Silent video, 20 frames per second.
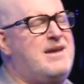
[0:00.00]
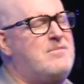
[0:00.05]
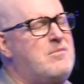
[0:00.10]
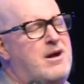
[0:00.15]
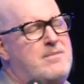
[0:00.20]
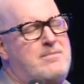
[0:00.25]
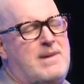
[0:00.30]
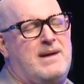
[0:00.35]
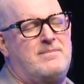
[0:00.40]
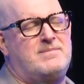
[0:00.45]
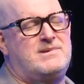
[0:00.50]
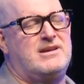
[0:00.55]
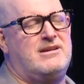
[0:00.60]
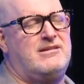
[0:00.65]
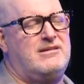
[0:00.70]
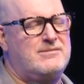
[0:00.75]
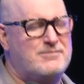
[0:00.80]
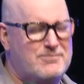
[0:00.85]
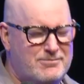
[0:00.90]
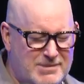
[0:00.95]
and my mum
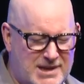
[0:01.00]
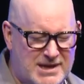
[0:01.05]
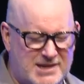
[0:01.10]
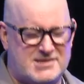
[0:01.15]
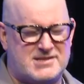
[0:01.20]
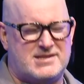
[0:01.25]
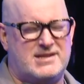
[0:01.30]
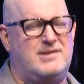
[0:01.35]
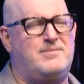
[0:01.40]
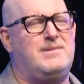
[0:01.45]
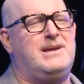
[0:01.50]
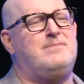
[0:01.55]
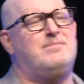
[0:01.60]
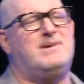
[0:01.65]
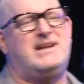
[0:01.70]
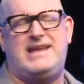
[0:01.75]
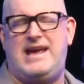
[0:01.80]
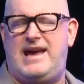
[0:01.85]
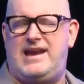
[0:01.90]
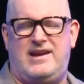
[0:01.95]
to minister to me, my
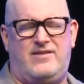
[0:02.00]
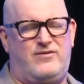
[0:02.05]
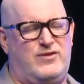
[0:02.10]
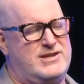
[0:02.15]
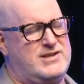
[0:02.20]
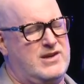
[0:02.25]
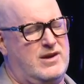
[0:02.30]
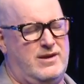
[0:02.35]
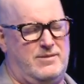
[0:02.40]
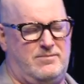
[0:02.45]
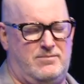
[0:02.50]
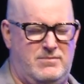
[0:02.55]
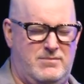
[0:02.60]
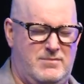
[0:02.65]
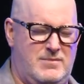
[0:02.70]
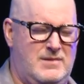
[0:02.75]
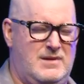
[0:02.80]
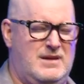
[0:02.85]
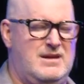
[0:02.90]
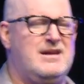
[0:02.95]
dad every time.
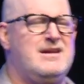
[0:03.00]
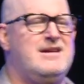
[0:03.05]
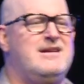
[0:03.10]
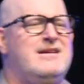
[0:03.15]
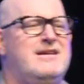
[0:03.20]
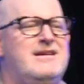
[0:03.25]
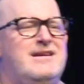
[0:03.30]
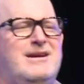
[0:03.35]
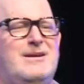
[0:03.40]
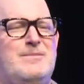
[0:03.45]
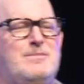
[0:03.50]
I